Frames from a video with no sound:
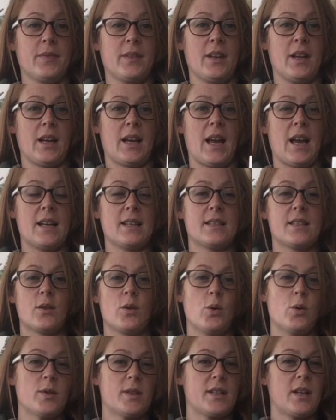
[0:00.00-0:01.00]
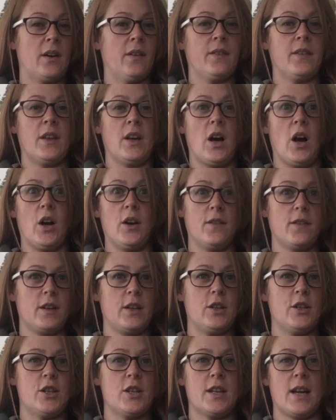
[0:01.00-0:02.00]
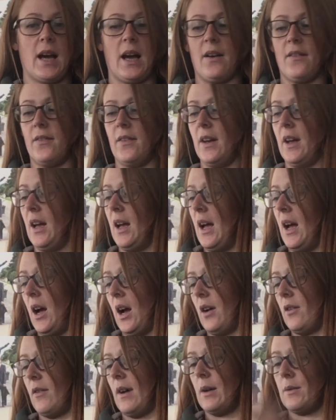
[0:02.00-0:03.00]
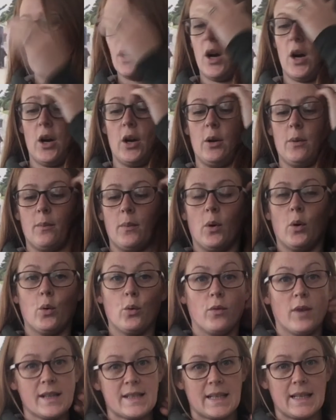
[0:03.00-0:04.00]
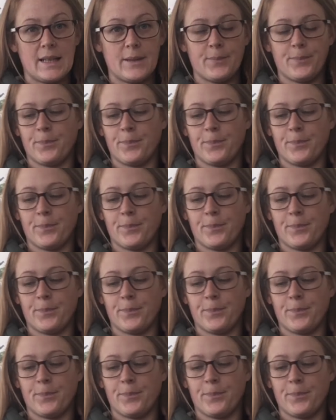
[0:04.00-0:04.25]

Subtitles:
Okay, so all stuff that hopefully you should have around at home already.